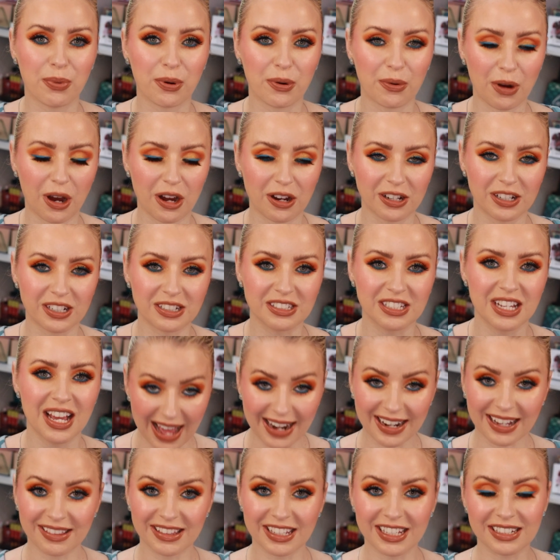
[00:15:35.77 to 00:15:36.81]
product.
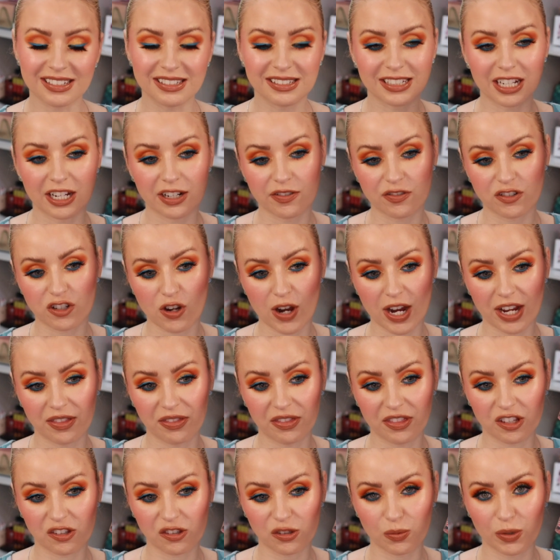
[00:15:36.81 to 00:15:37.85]
And I think instead of trying
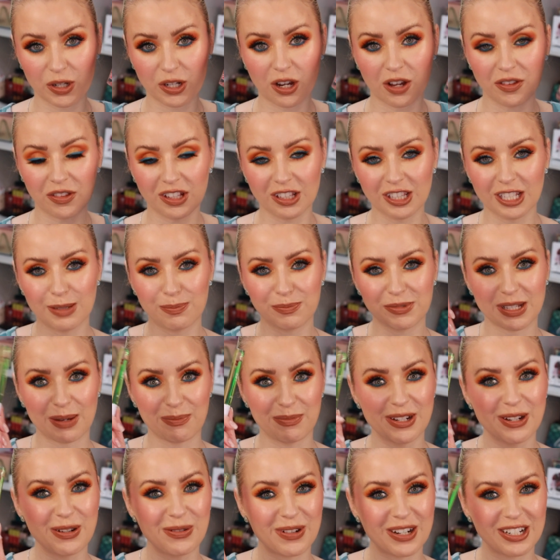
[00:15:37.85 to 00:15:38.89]
this one on the lips, I'm
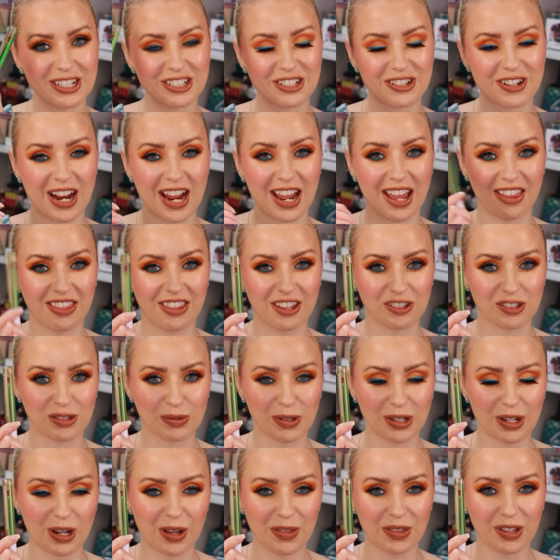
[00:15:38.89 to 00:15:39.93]
gonna wanna try this
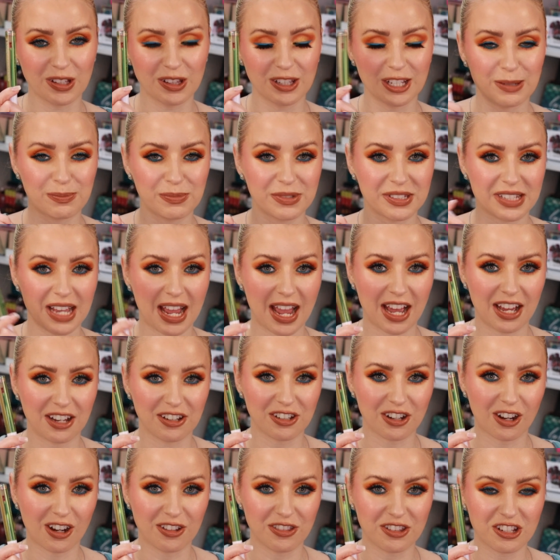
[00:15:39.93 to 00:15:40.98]
one on the lips and
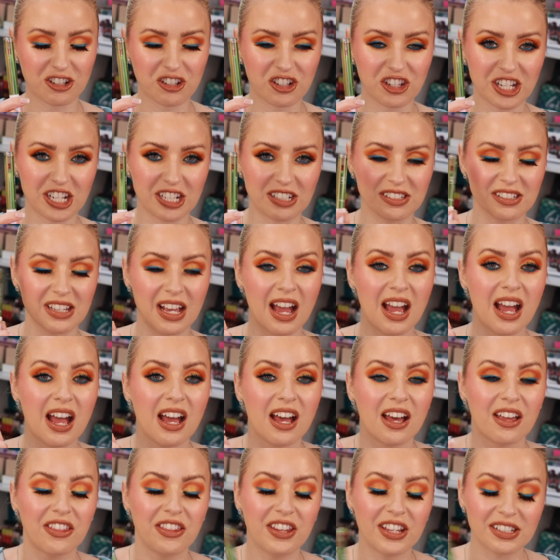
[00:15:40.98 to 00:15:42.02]
on the cheeks.
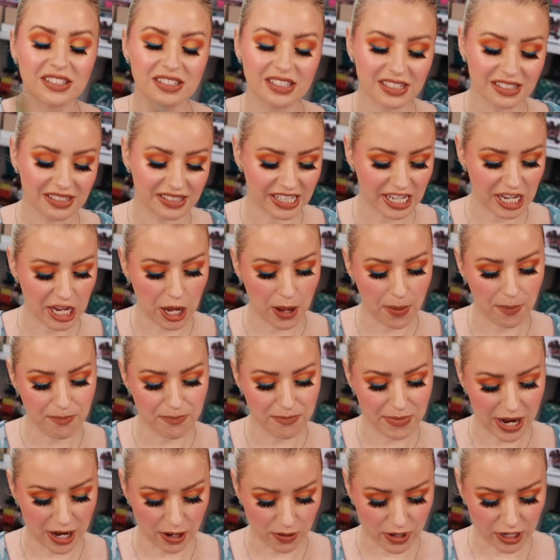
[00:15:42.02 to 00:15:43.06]
This is the
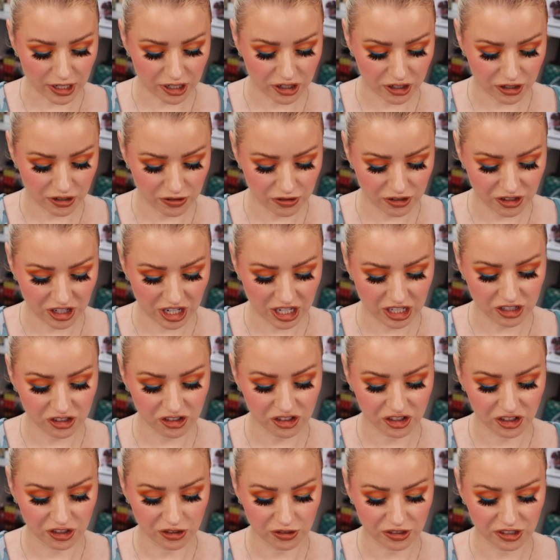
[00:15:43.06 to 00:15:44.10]
Maracuja
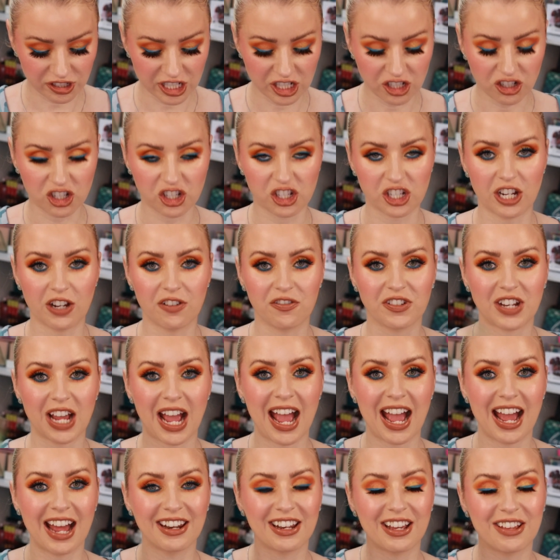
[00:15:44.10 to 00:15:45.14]
Juicy Shift,
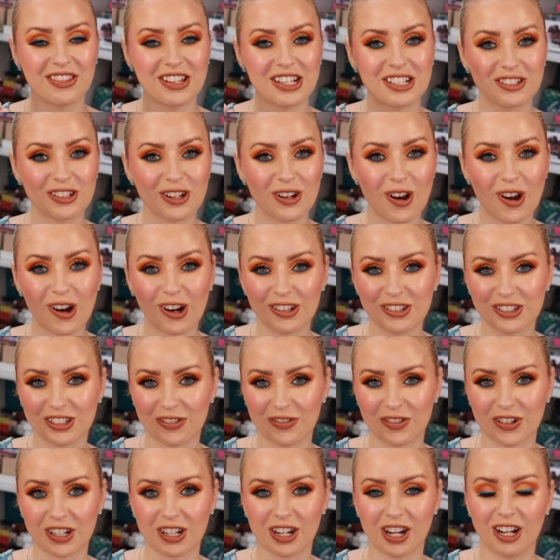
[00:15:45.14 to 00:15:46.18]
and these are all
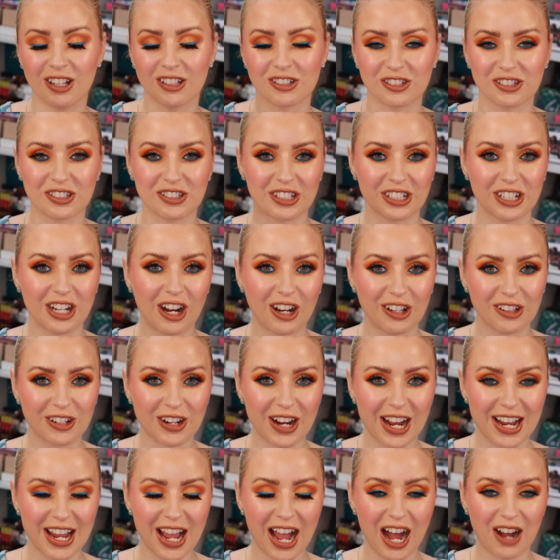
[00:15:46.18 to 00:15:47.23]
different colors. The color
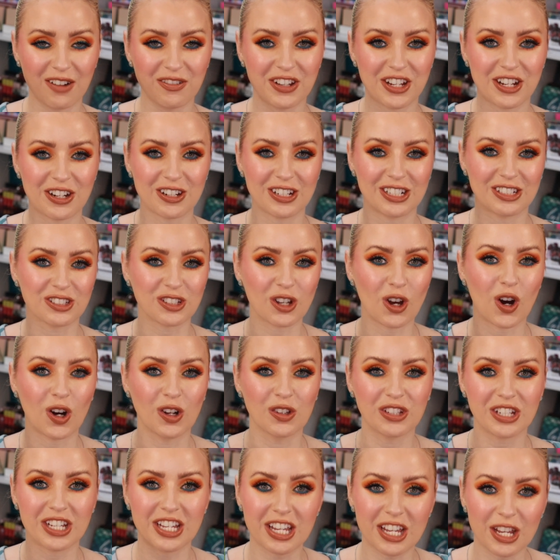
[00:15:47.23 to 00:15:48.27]
I have here is
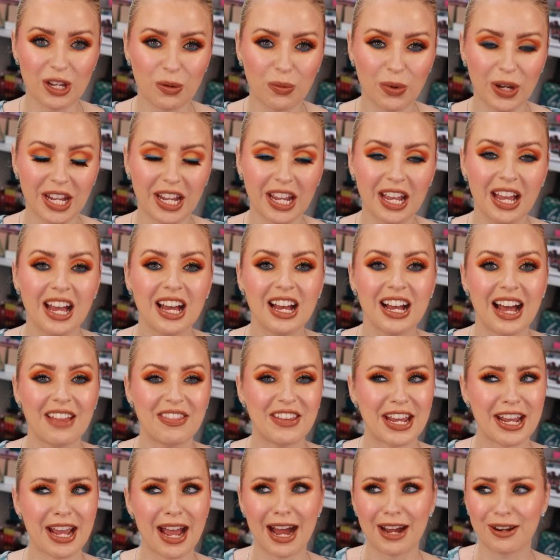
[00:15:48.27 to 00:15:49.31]
called Kiwi.
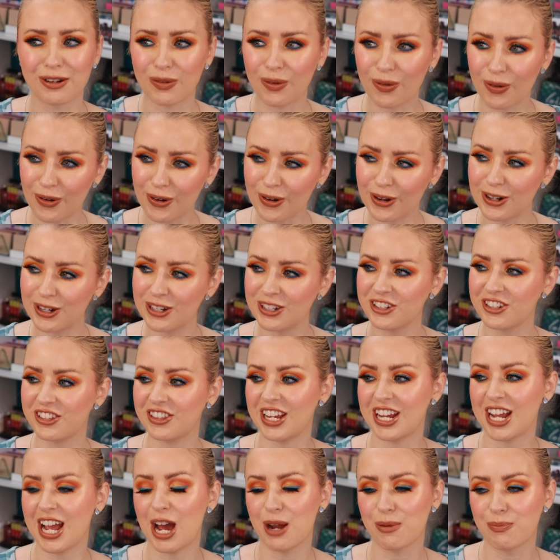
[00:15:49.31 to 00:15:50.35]
They had orange,
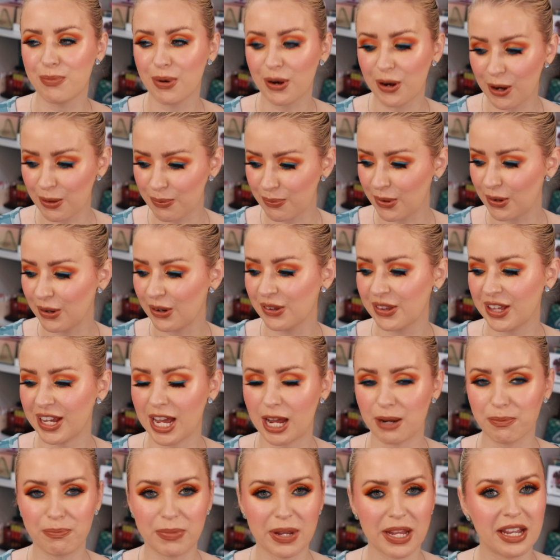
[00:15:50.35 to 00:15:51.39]
they had purple, they
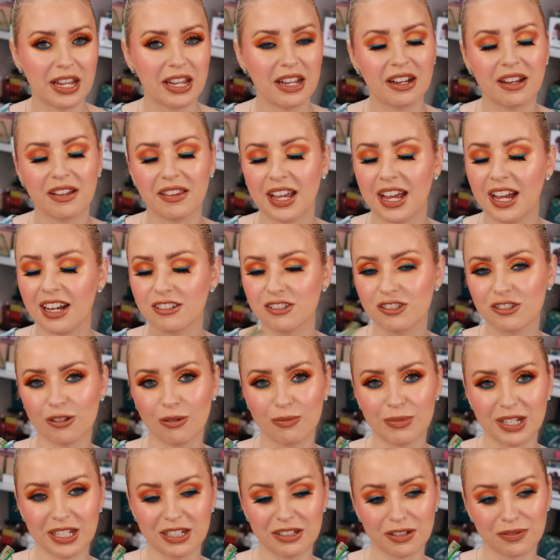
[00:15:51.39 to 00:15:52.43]
had pink, they had so
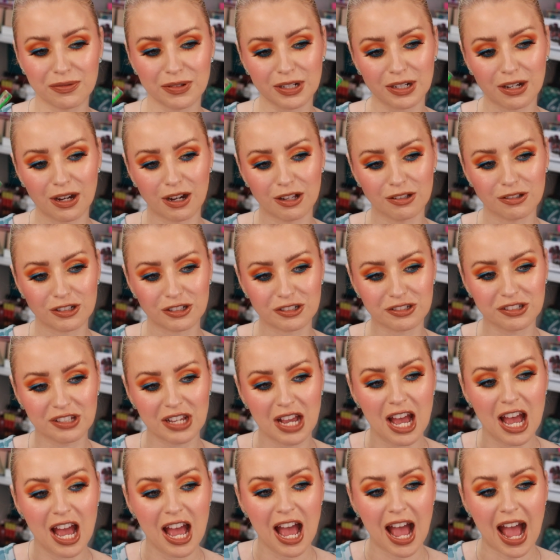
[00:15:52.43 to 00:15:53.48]
many different colors,
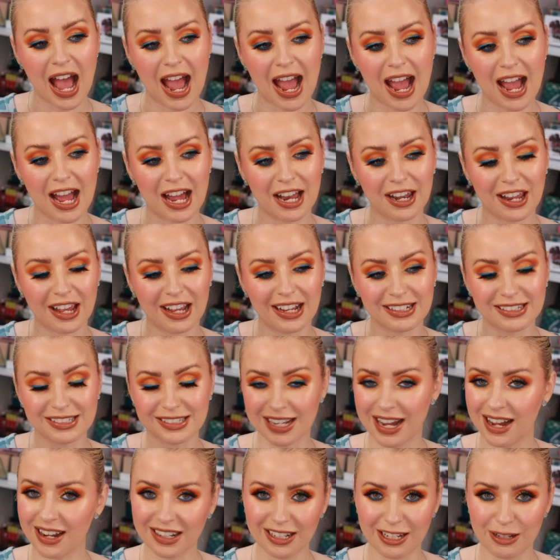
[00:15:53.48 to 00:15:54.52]
and it's
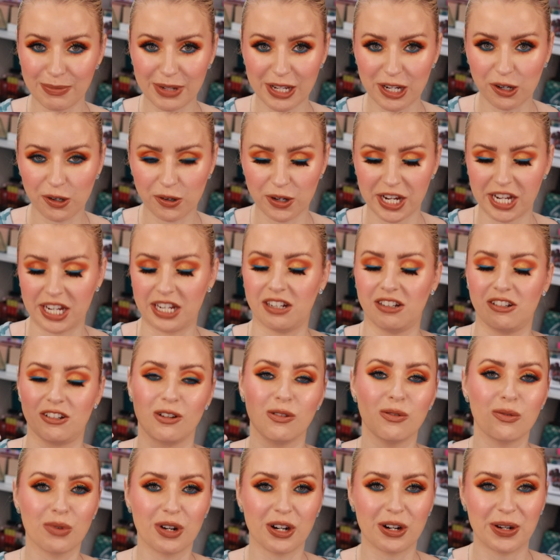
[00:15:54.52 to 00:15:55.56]
not not going to be green.
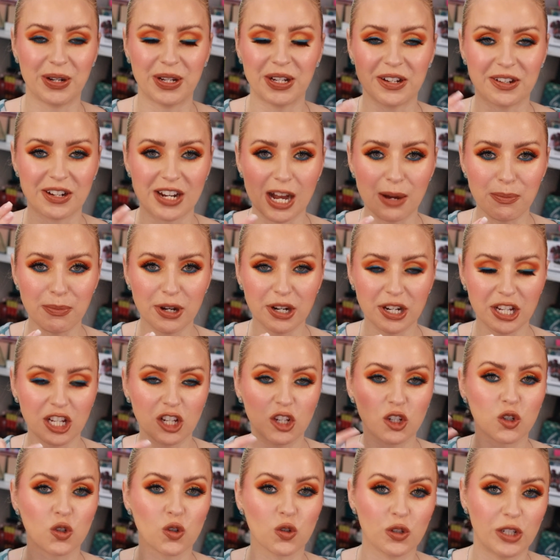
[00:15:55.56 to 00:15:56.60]
Don't worry, you're not
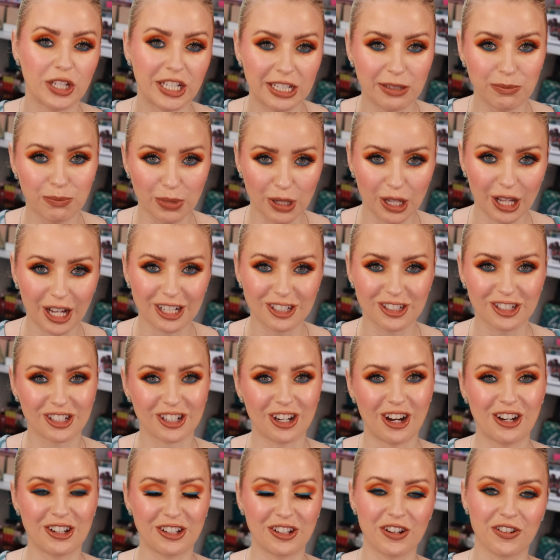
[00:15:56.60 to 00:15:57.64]
putting green blush
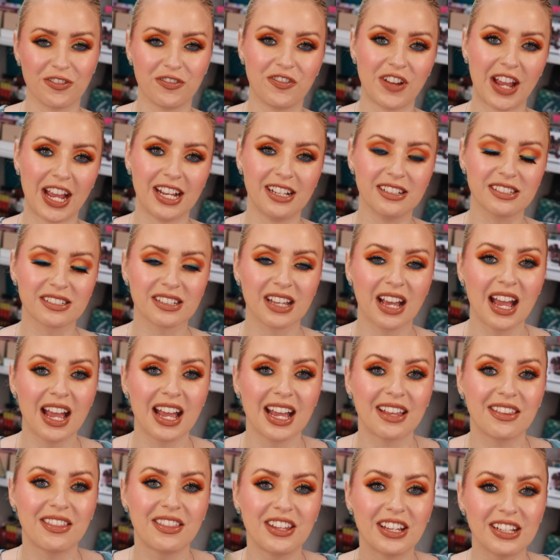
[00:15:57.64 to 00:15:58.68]
on your face.
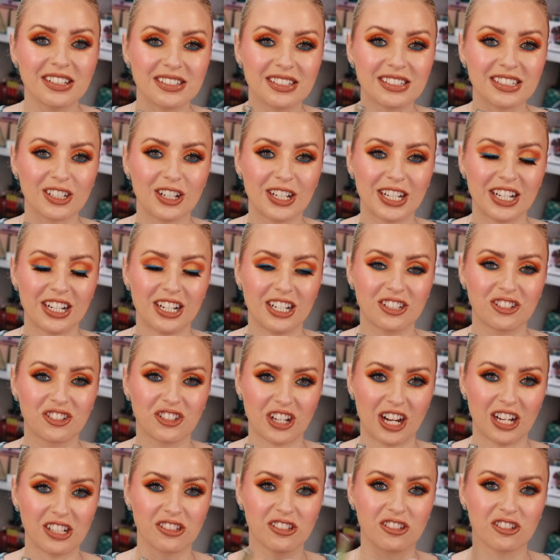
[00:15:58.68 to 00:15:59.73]
This is going to
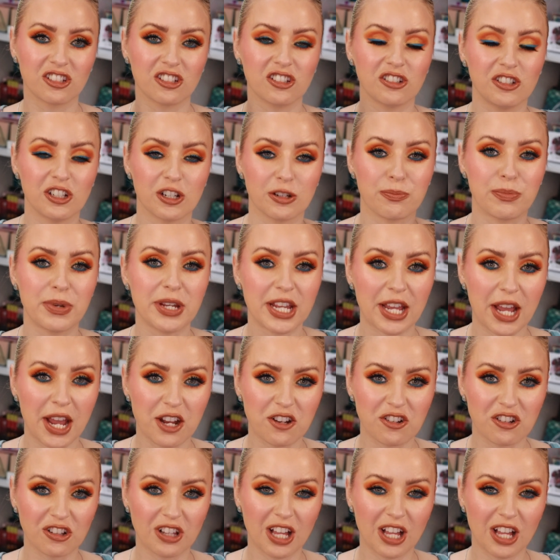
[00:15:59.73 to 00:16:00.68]
adjust to your pH